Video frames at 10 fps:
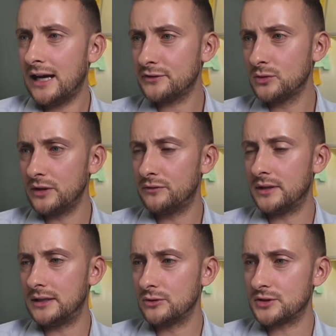after
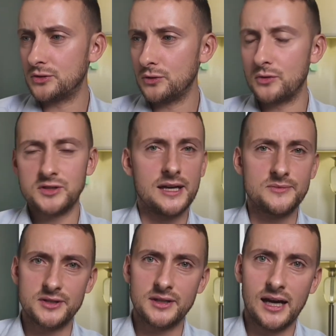we've looked at all those
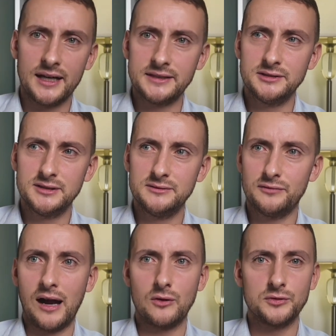games that I
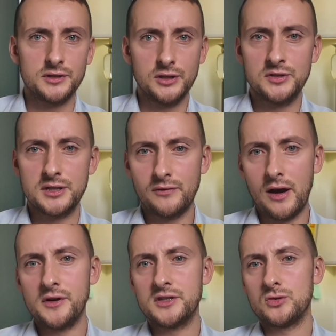found using the
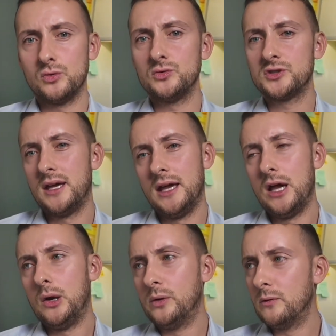various tools,
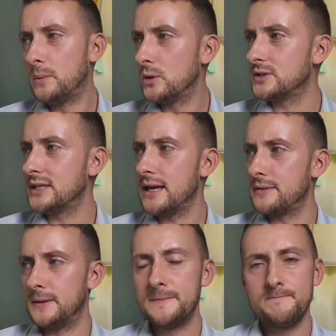we will put
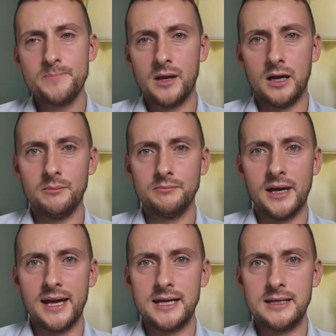together
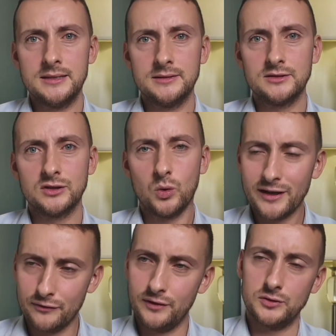a
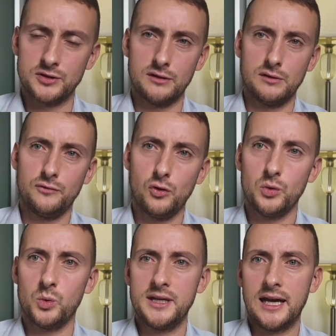quick filter
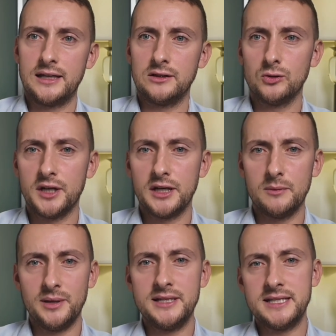for the weekend
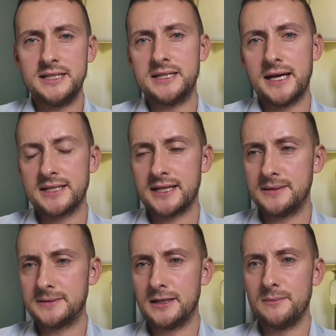looking at BTTS,
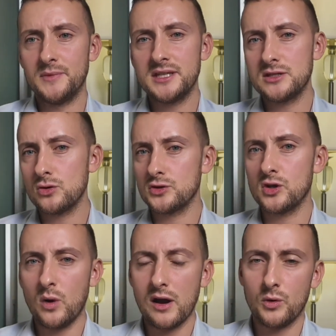and this is
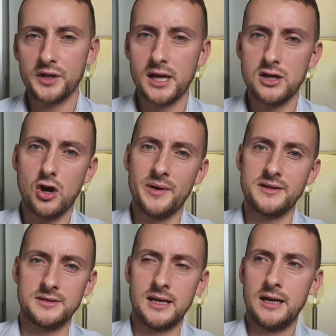also where I want to get your
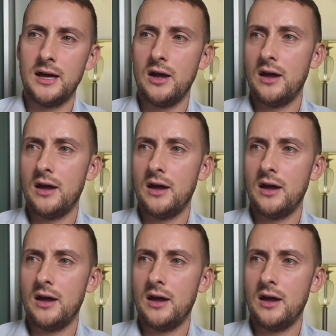comments.